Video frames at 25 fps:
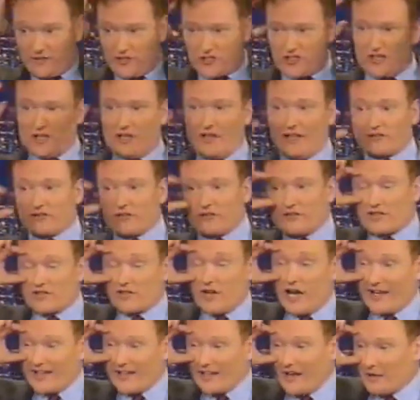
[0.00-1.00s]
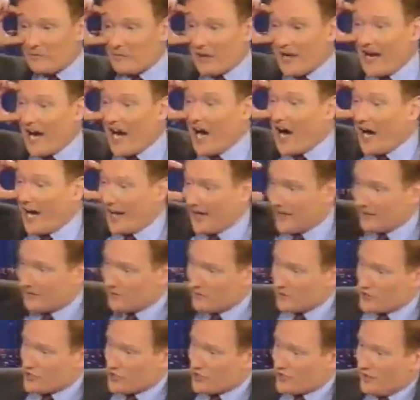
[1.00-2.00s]
There's an electrical socket on my eye,
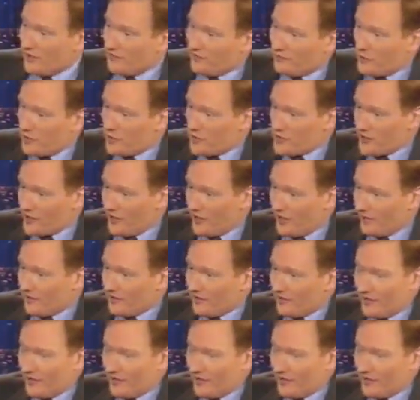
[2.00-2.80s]
which is unfortunate.